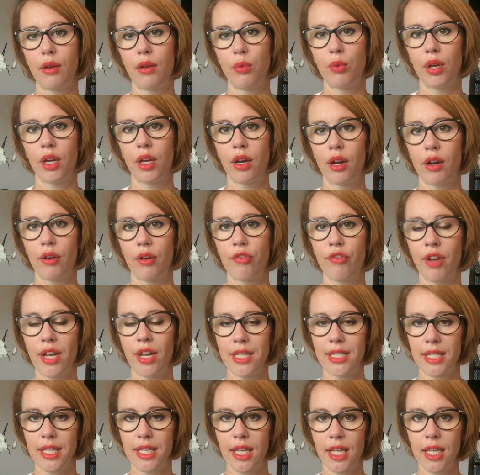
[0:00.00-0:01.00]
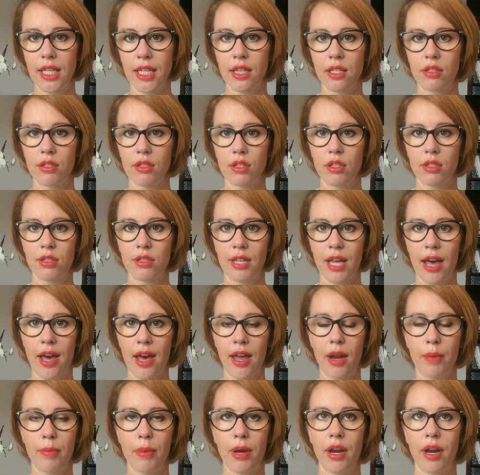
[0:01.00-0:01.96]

that we are facing in the society.